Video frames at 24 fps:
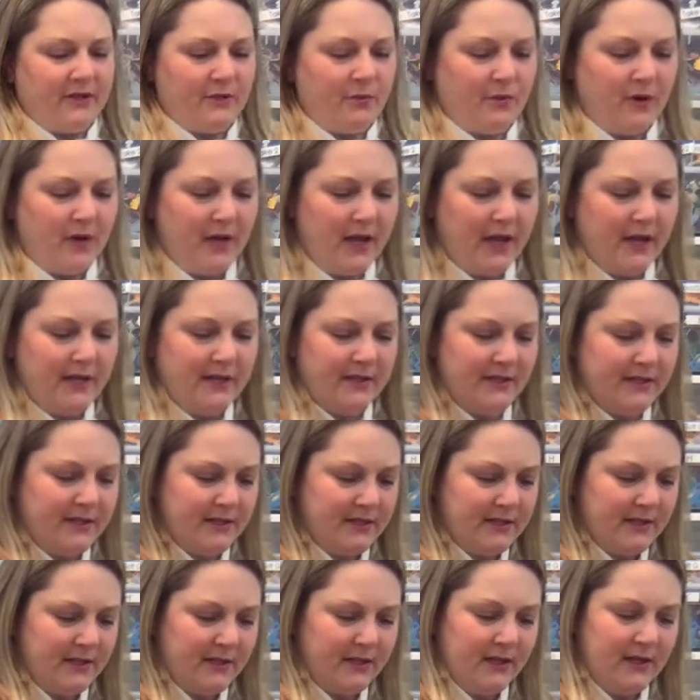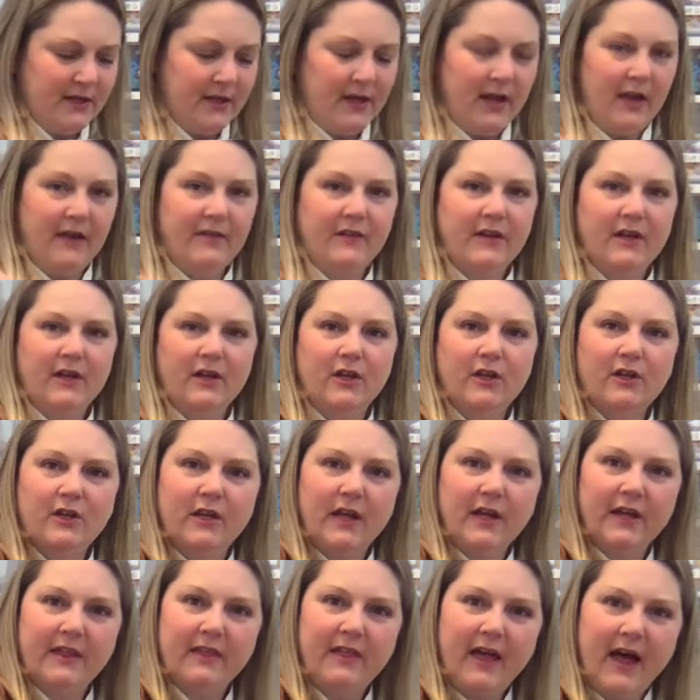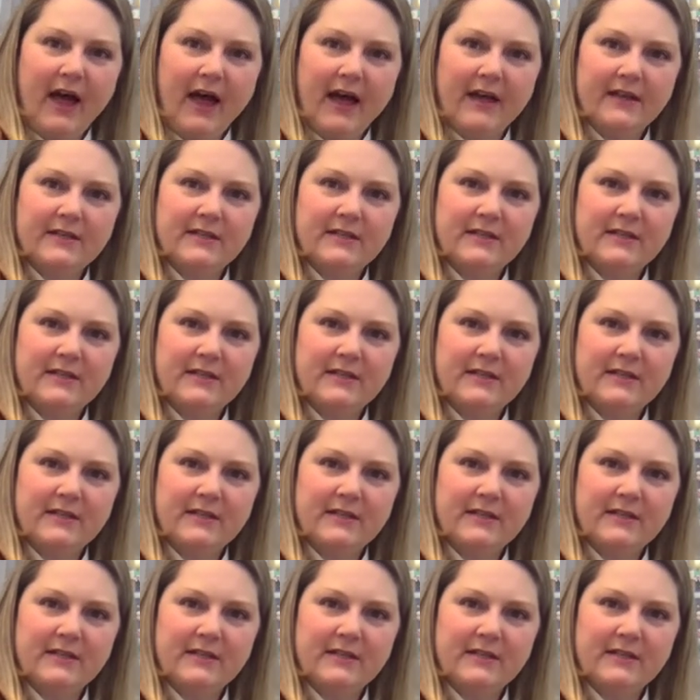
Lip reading: were kids, and they look like that.